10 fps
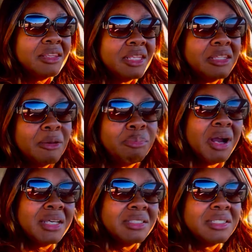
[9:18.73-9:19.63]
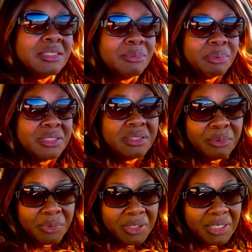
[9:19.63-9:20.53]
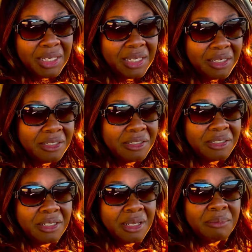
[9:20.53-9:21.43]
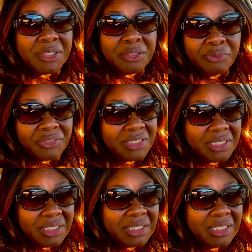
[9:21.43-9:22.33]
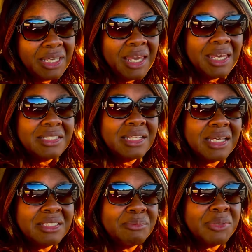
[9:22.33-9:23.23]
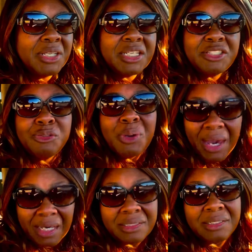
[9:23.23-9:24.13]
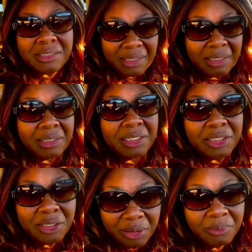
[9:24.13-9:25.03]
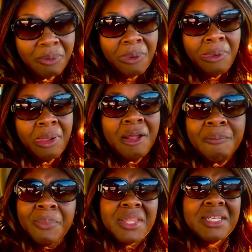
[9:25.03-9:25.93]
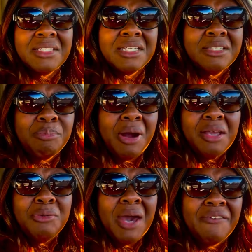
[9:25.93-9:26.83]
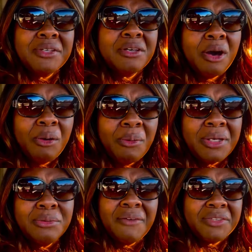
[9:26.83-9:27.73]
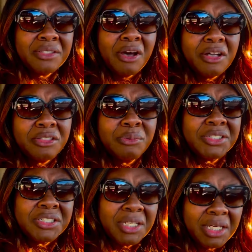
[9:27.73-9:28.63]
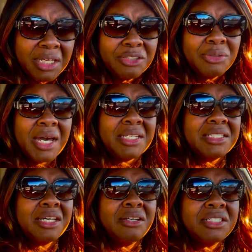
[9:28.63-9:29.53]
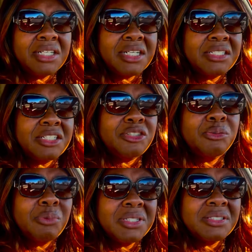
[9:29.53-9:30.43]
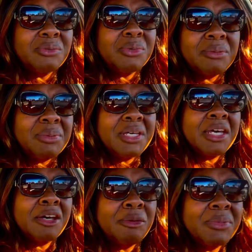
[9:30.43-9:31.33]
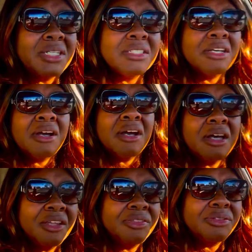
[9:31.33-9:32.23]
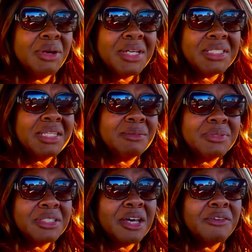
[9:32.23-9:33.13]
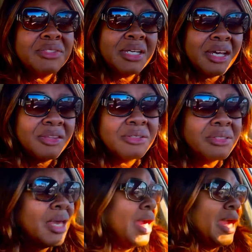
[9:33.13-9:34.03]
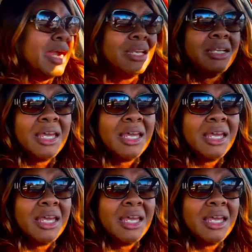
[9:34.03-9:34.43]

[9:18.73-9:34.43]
the process to put someone in a mental facility is not something that you accidentally do. You have to go and you have to talk to a judge. You got to tell the judge that you want someone to be held because they're a threat to themselves and others. And